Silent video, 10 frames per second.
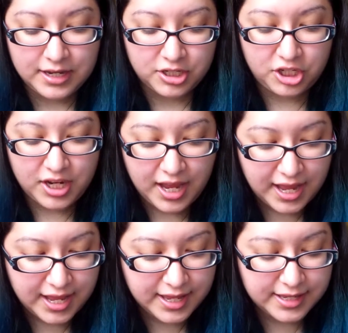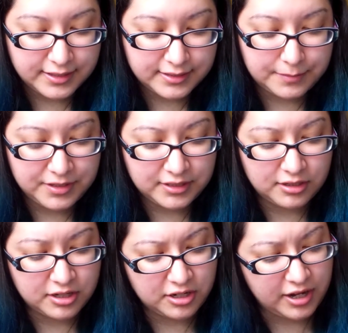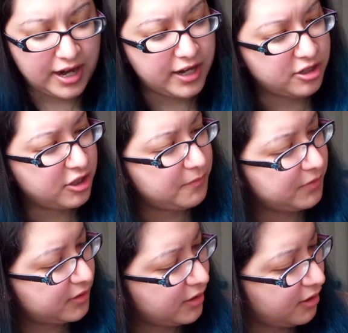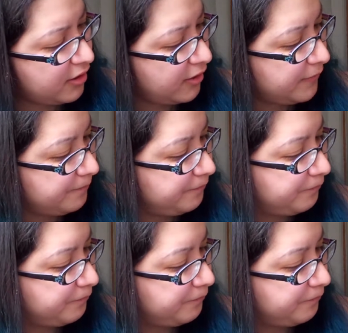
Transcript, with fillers: She has, let me see the color eye chips. They're